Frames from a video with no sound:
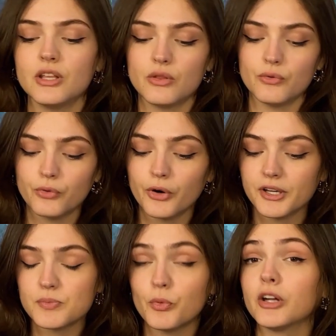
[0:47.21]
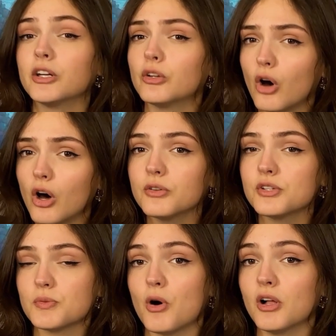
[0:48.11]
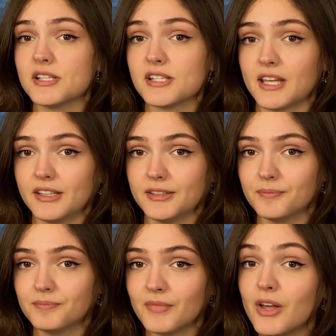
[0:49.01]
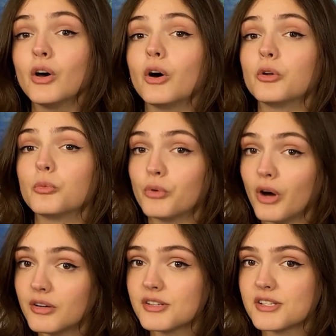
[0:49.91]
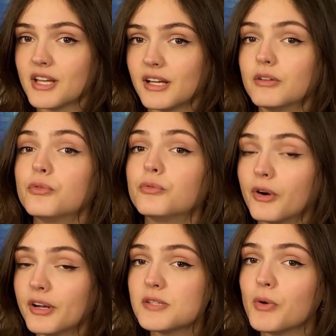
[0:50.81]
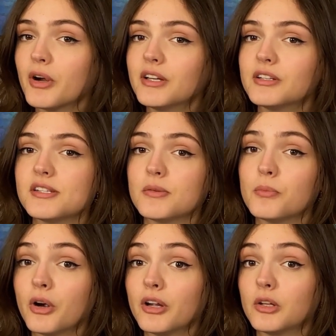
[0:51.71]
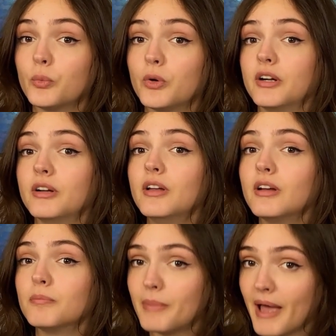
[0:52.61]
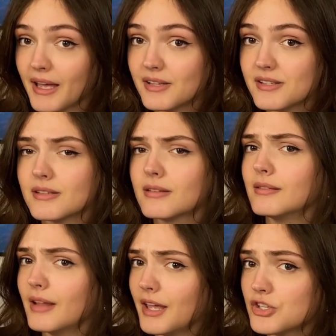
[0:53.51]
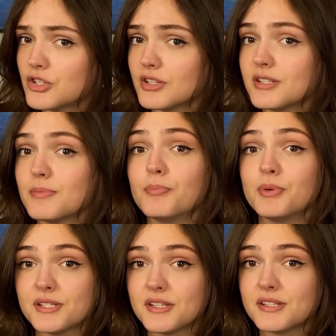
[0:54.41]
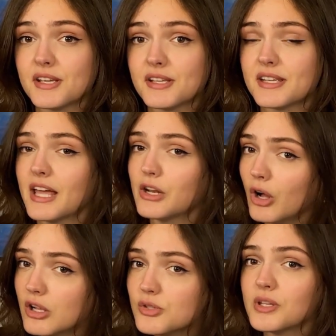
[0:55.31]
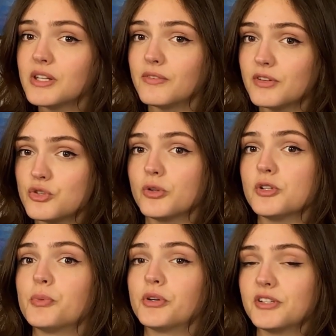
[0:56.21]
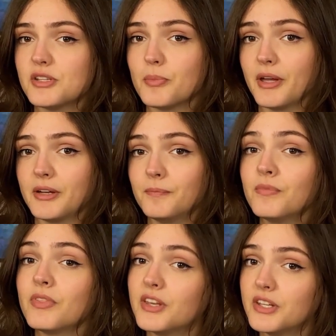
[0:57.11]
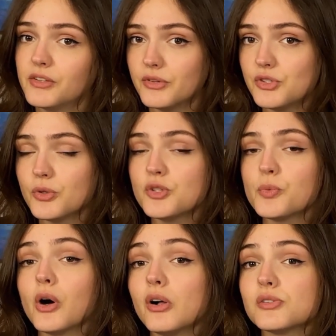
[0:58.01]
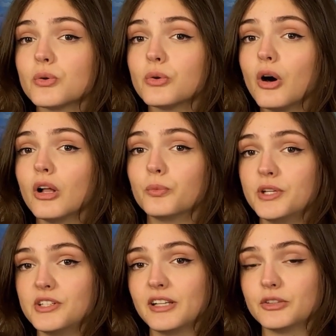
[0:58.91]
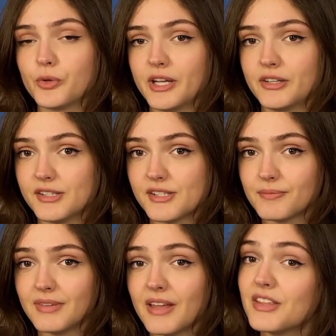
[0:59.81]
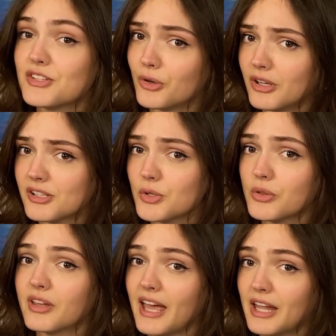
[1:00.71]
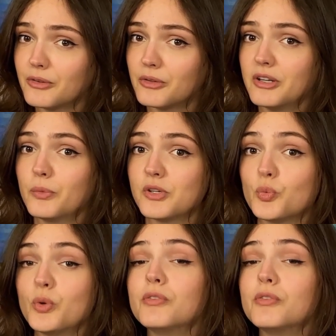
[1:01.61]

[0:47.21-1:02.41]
the Forex market on a small scale. On a broader scale, Forex market is the market where banks, nations, businesses, and also individuals participate. The individuals we also call retail traders. And that's also the category which we